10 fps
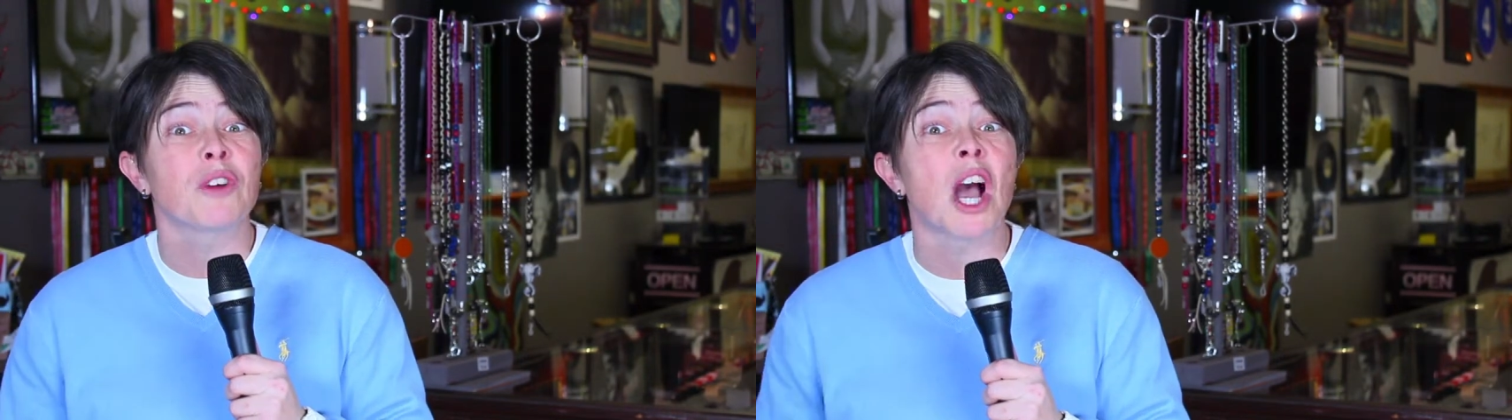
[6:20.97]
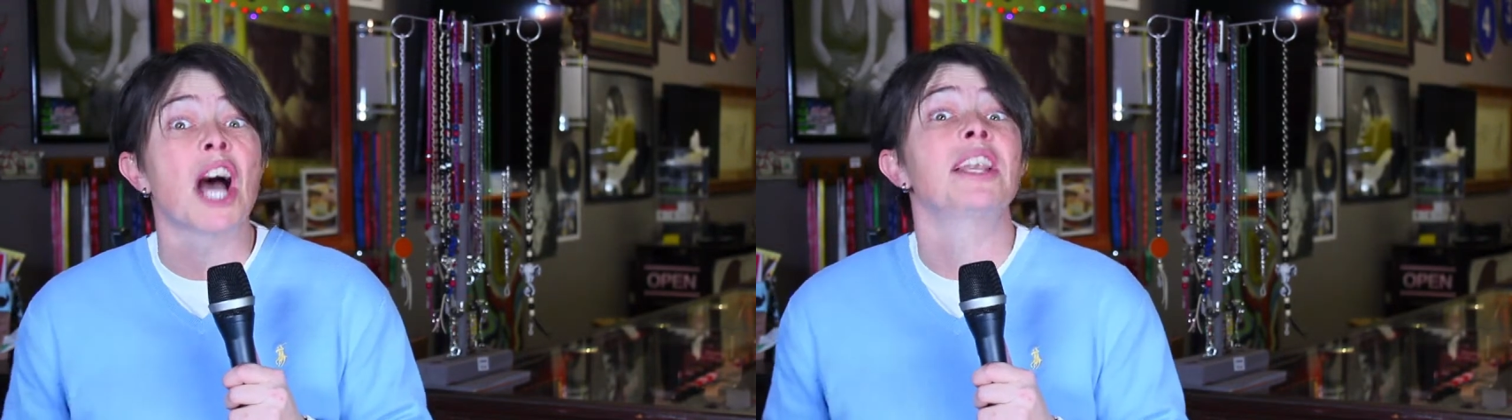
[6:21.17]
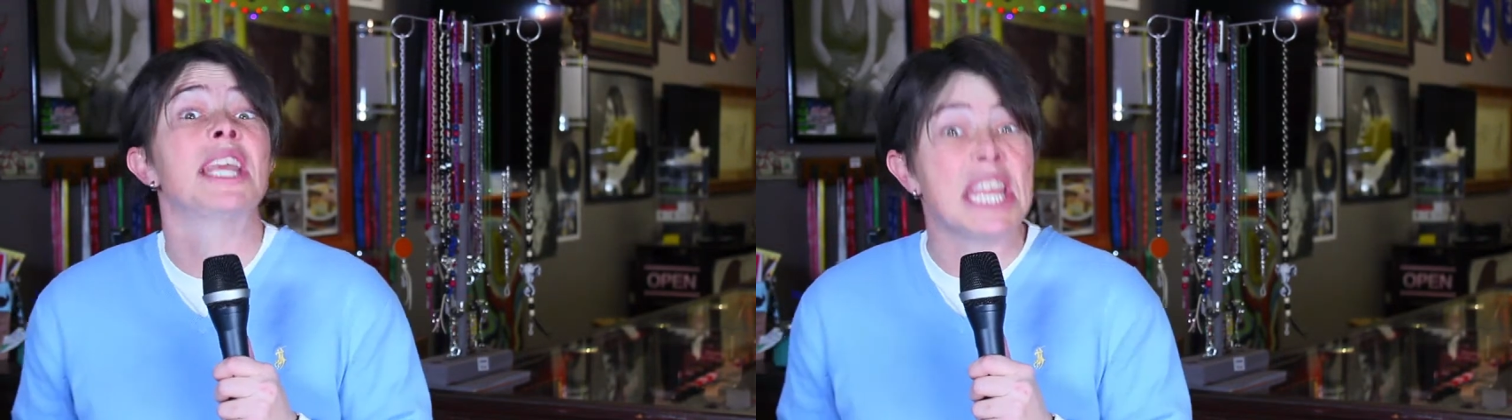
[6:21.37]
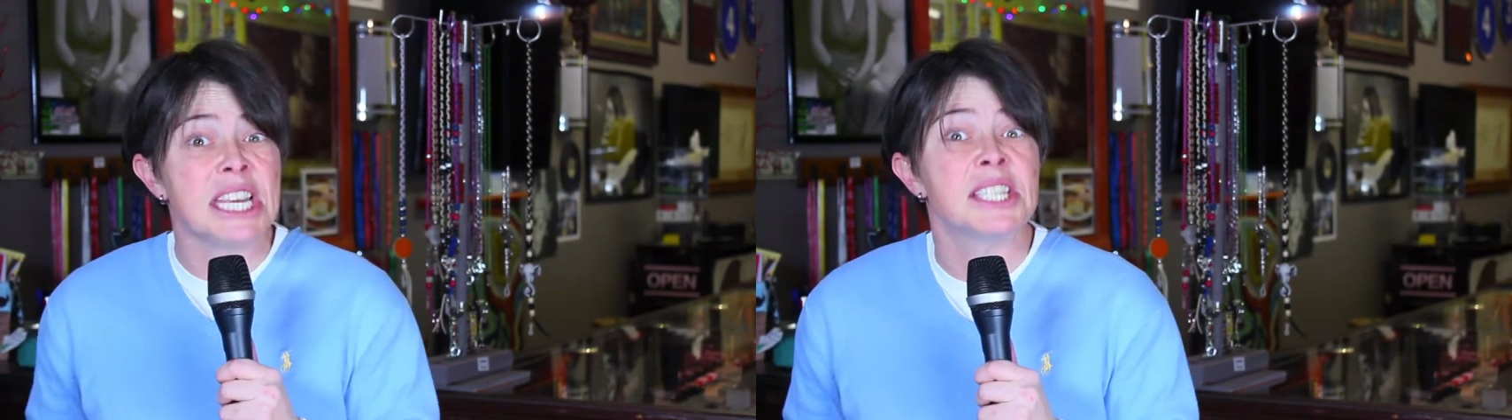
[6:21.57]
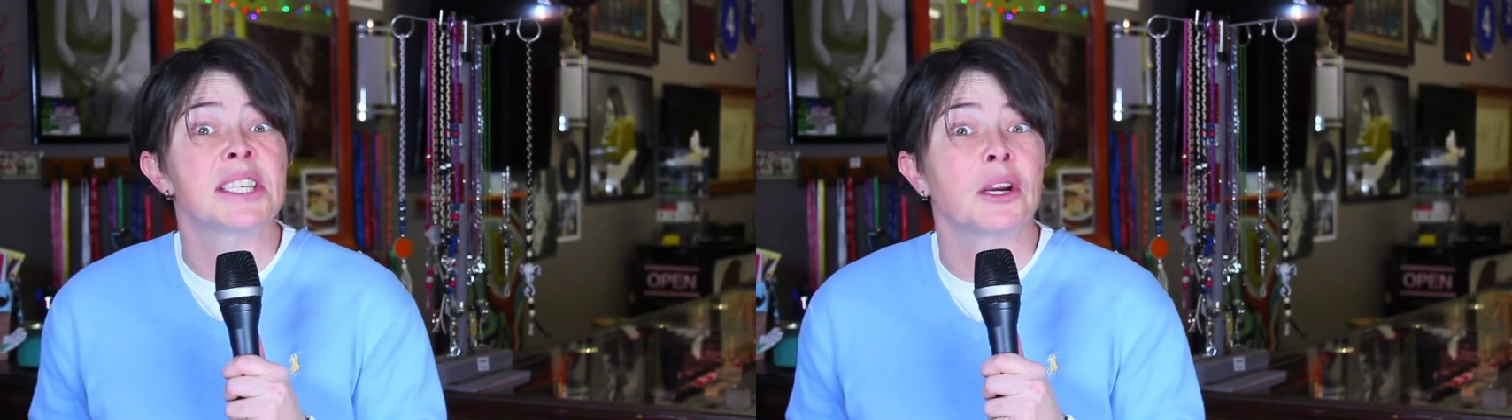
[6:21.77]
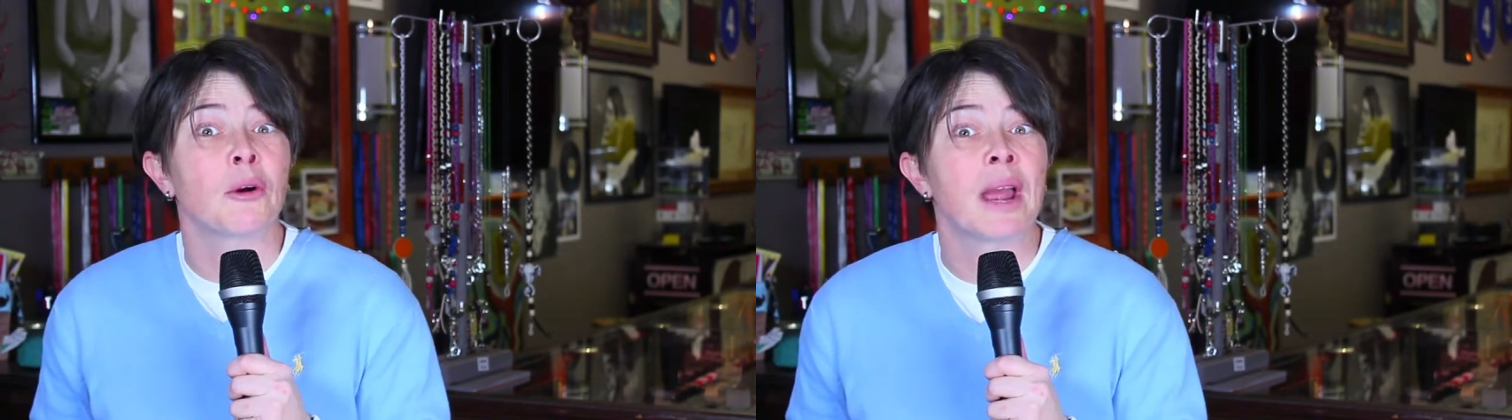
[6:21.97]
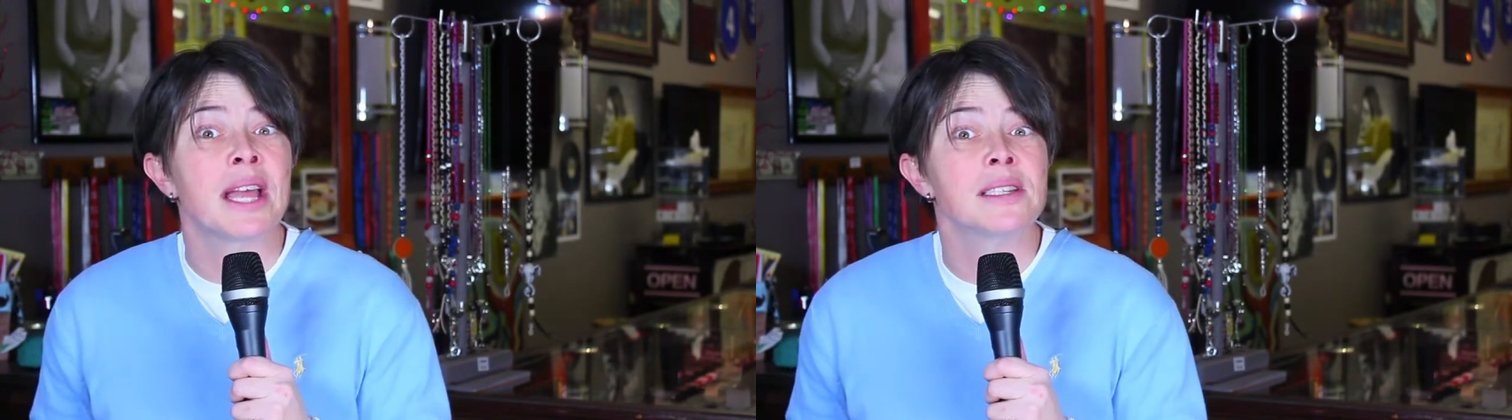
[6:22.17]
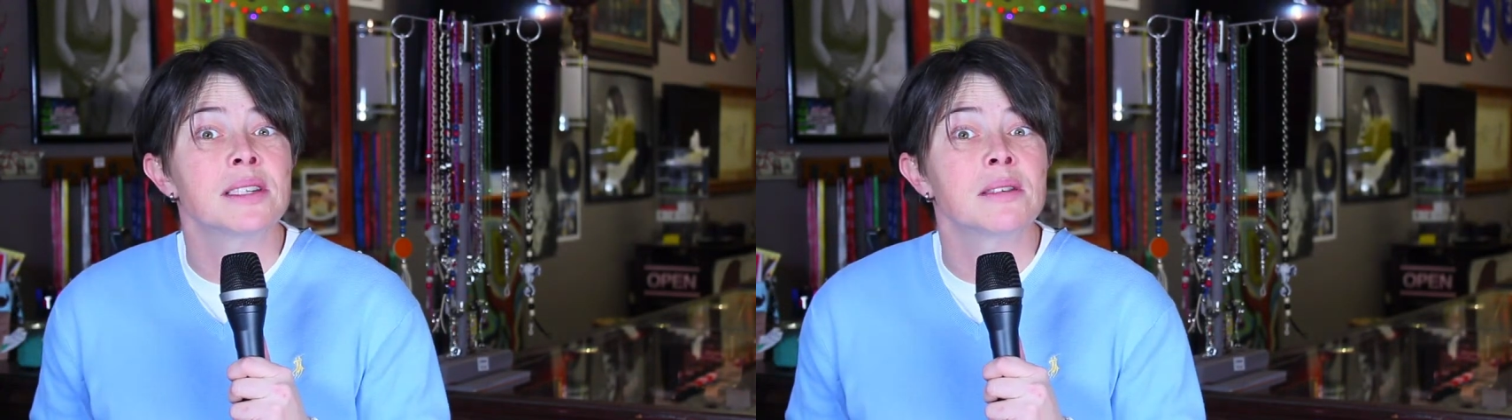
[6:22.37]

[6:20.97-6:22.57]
got e-cigarettes.